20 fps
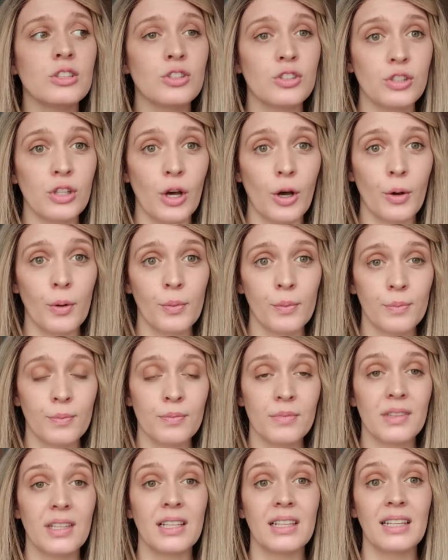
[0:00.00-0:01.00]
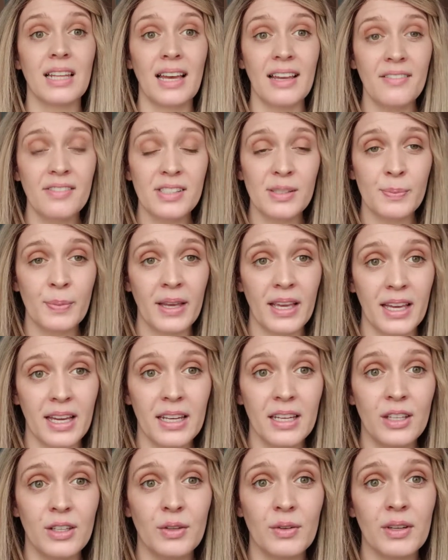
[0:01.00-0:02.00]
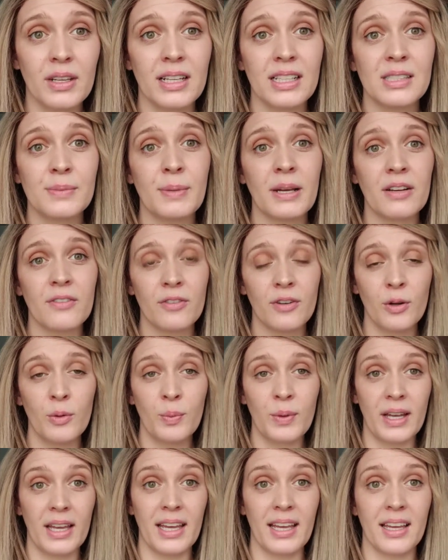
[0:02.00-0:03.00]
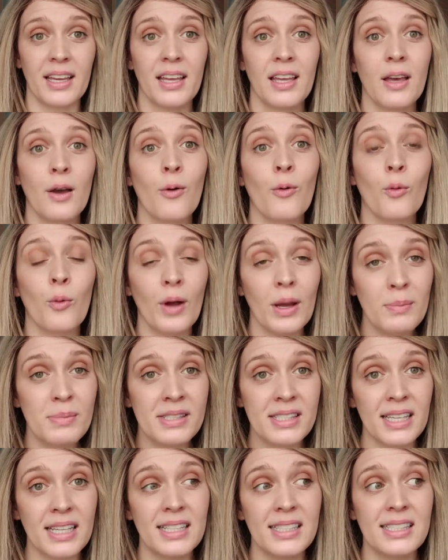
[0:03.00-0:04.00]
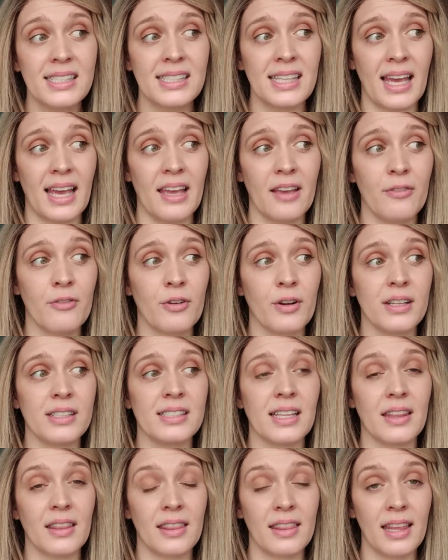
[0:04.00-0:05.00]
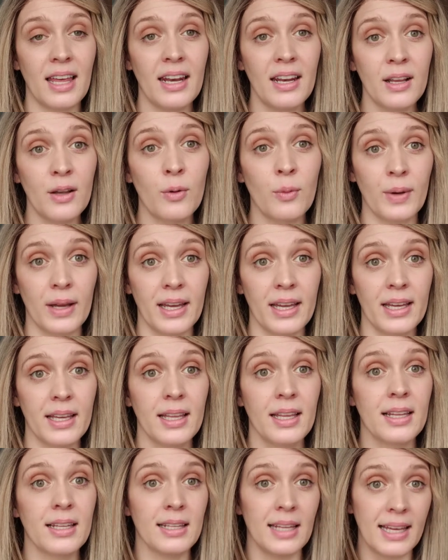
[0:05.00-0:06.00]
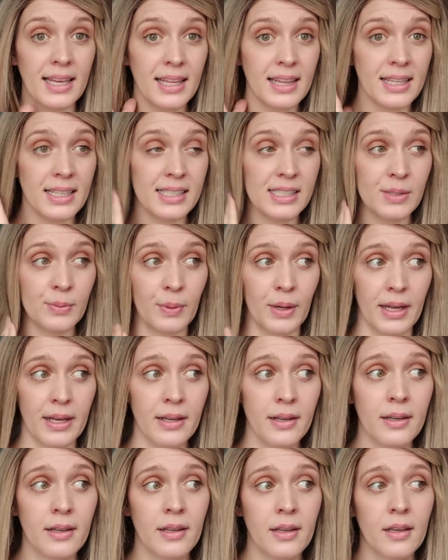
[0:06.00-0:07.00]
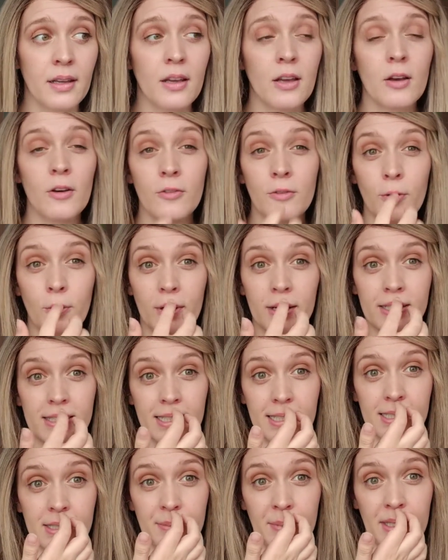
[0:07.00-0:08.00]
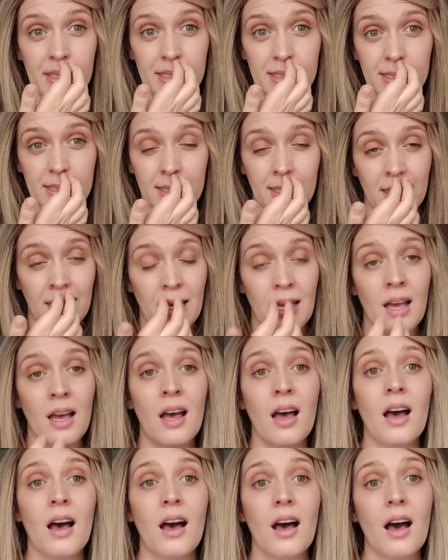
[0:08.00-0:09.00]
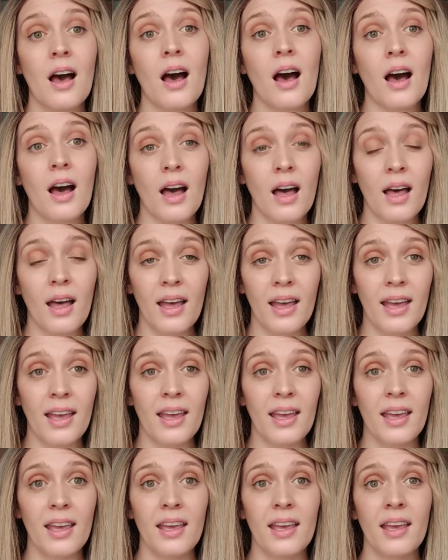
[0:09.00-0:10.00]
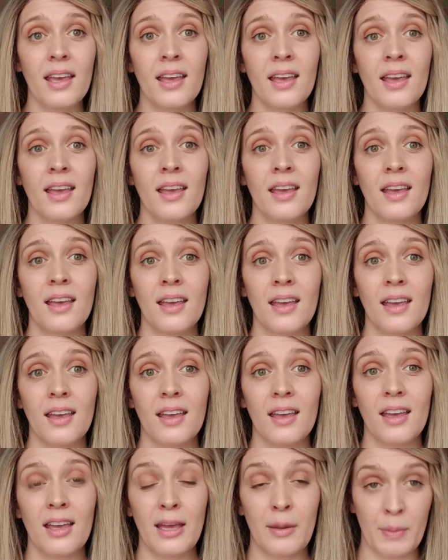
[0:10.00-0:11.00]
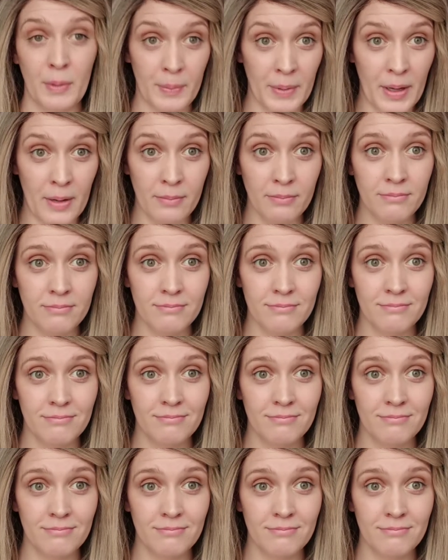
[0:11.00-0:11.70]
So the lifespan you can expect for a wig, websites say for a synthetic wig like this one, 4 to 6 months. I am a mom.